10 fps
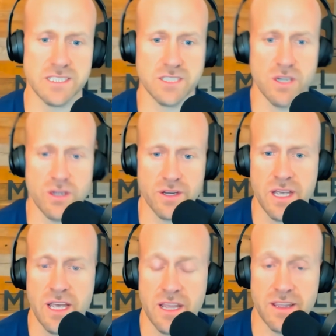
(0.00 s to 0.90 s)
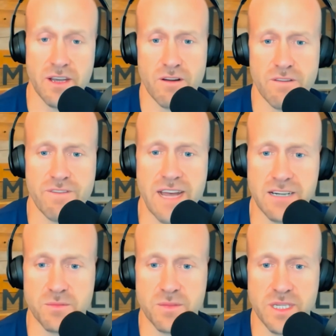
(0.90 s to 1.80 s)
It's called the R
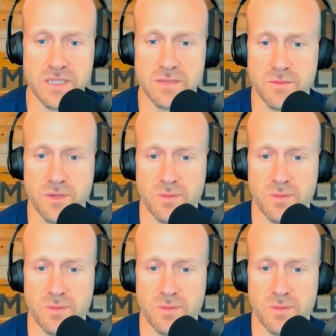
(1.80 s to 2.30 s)
factor, but